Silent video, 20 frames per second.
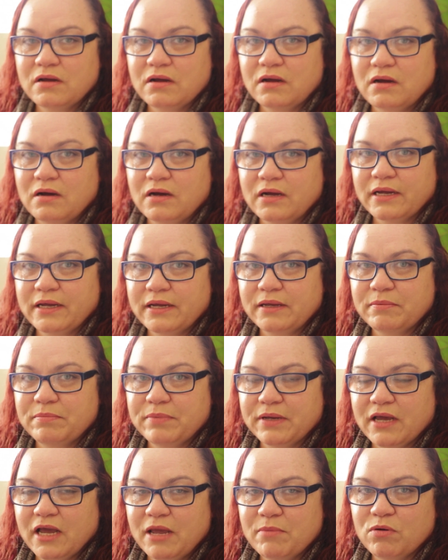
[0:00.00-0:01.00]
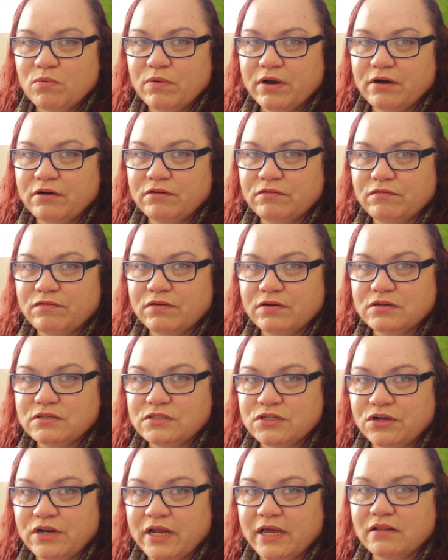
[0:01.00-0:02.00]
I became aware of
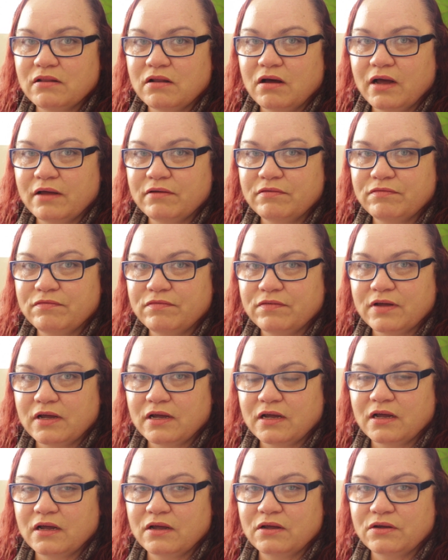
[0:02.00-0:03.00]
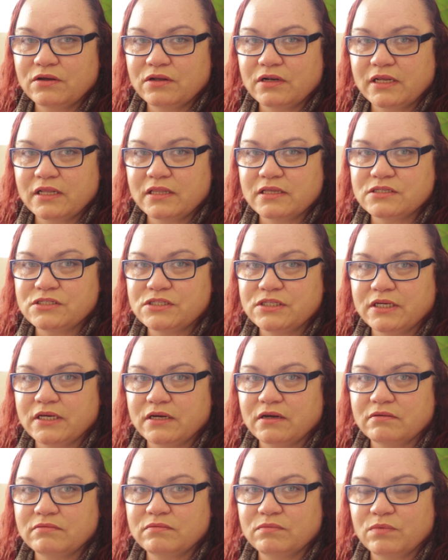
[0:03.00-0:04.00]
Donate Life earlier this
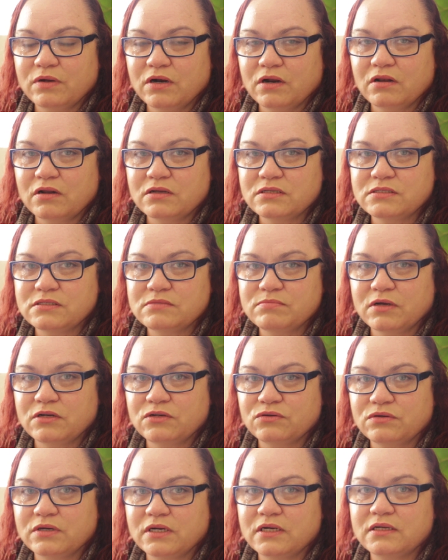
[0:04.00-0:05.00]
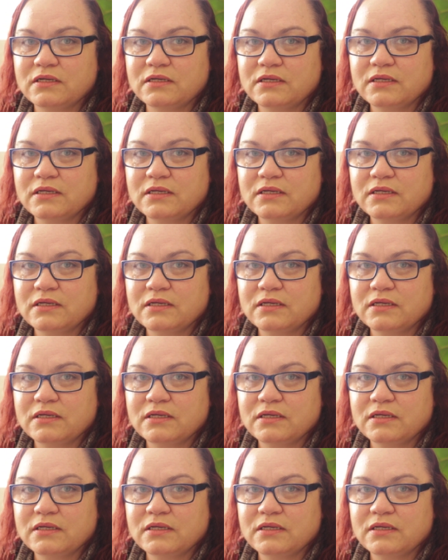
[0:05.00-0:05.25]
year when I lost my daughter.